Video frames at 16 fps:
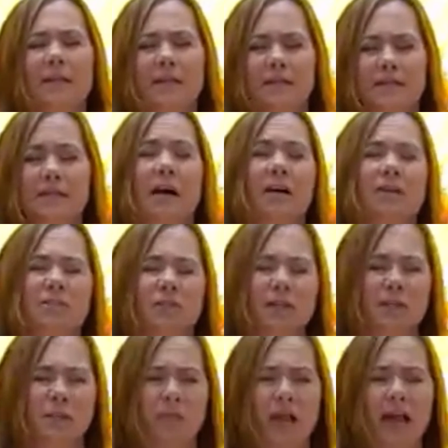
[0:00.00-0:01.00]

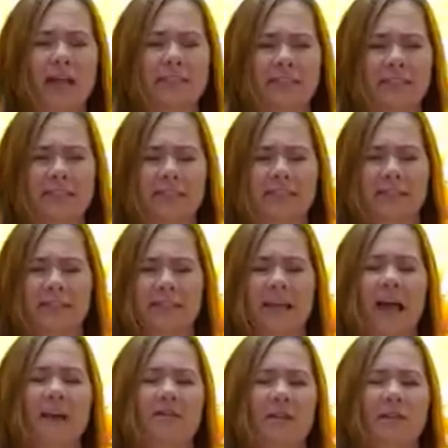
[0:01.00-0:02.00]
tantric practices
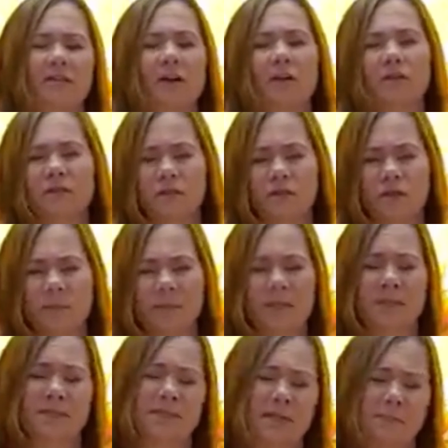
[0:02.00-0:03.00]
have evolved from the
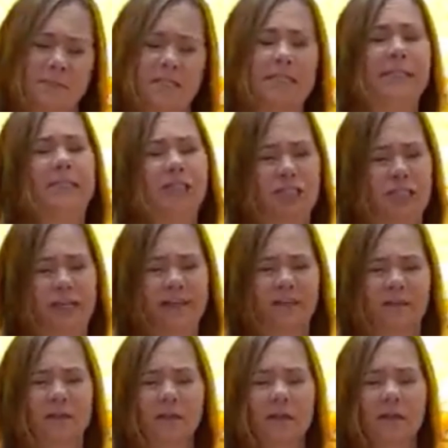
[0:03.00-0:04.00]
same teaching.
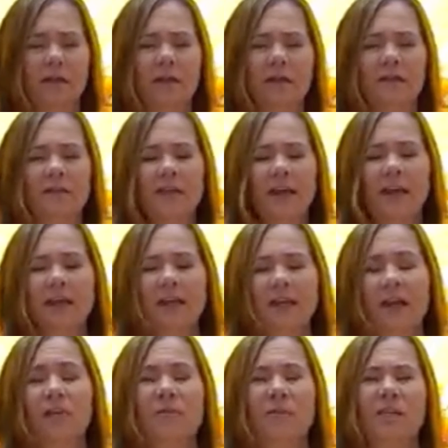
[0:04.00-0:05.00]

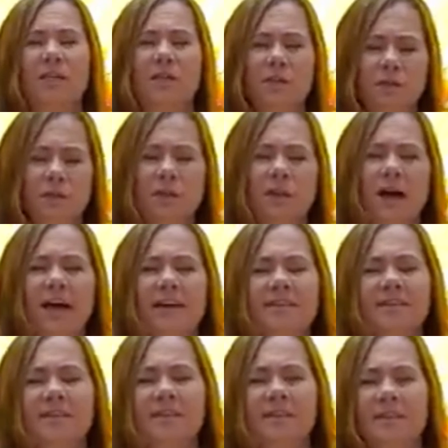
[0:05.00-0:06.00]
They have been
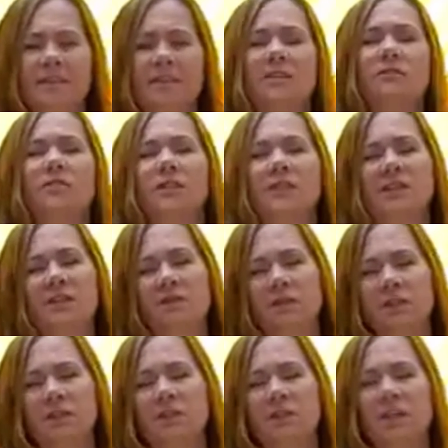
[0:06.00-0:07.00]
utilized in different
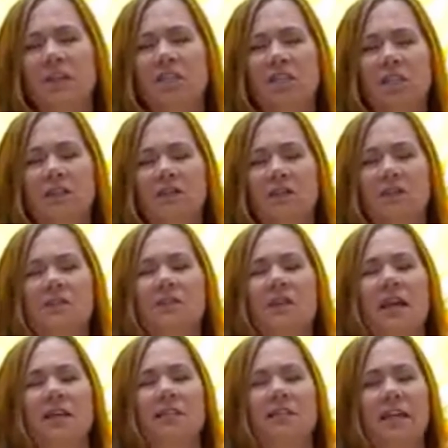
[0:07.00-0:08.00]
civilizations
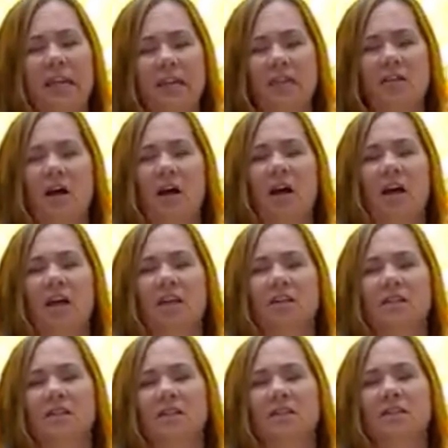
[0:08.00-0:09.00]
and taken
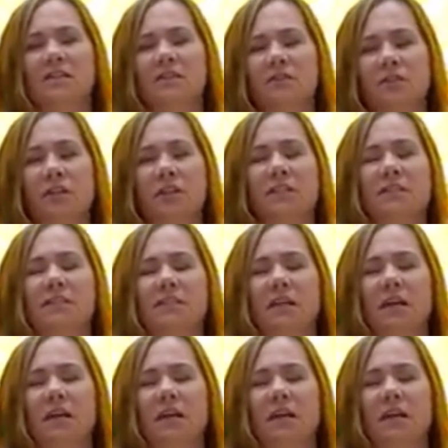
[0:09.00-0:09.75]
on different